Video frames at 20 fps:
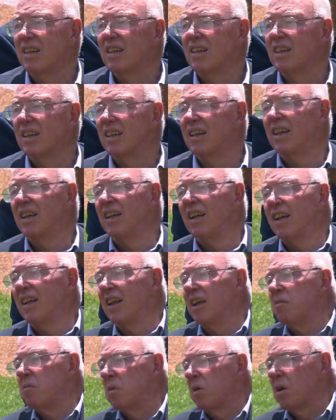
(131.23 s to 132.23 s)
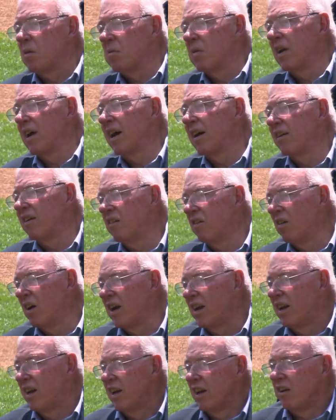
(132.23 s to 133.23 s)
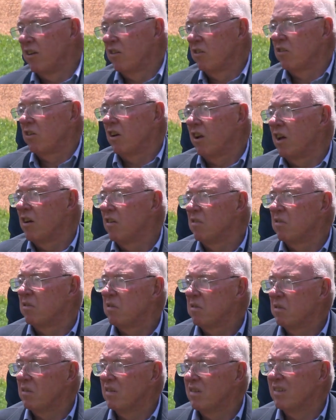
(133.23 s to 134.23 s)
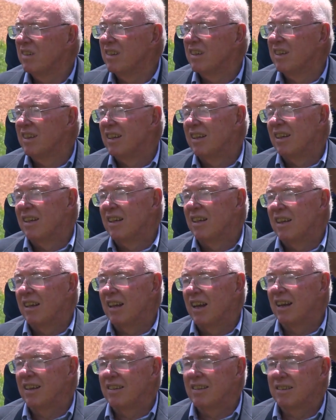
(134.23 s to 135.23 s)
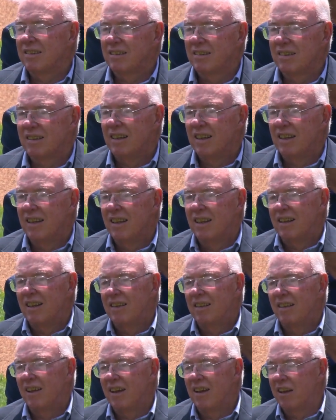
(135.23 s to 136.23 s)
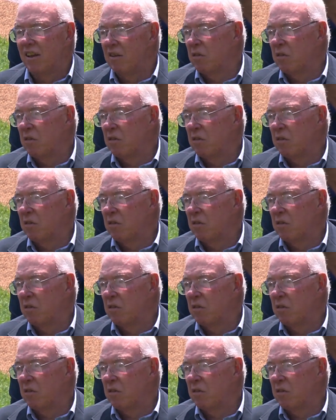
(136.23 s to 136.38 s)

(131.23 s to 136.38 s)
I, uh, I don't know where it'll end up, but I do know at my age it's lost a